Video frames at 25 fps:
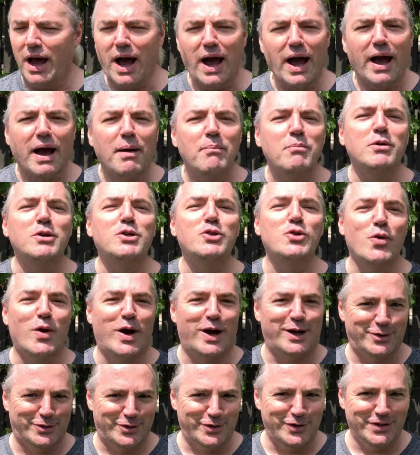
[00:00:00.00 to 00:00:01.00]
I'm not sure
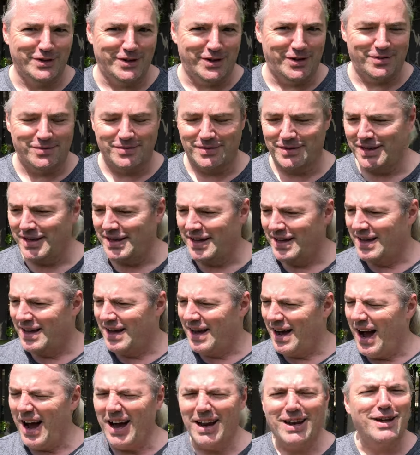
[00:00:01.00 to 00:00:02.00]
how it's going to
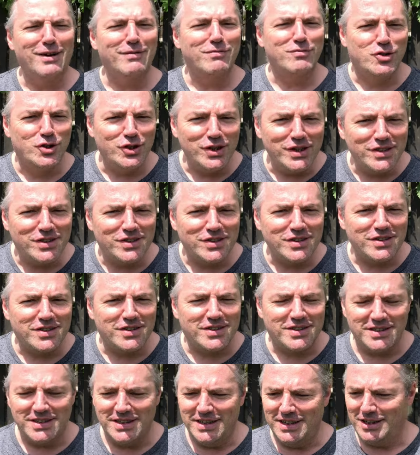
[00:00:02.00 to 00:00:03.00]
go. I love
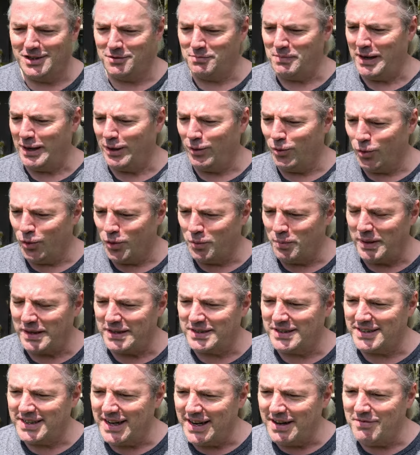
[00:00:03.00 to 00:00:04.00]
Jesus. He is my Lord and my
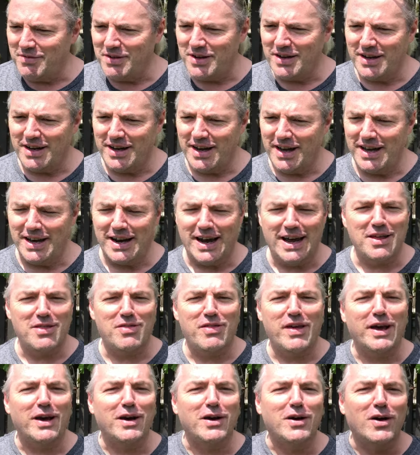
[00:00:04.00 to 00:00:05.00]
Savior, and I
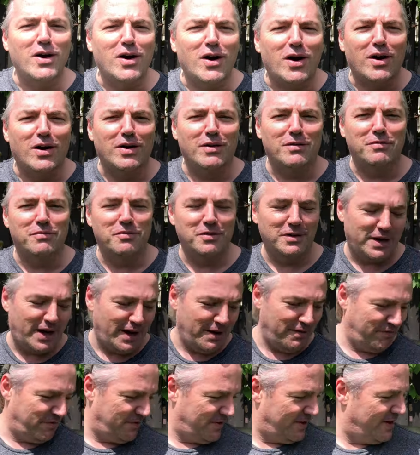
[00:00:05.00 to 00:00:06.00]
thank God for
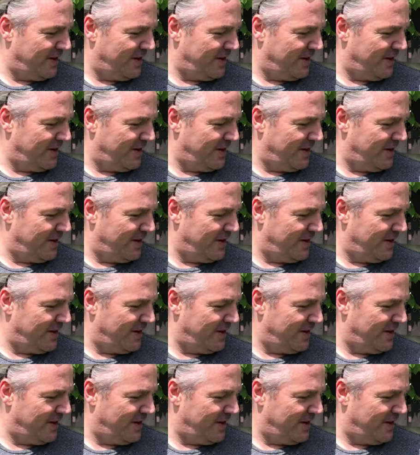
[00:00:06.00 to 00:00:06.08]
life.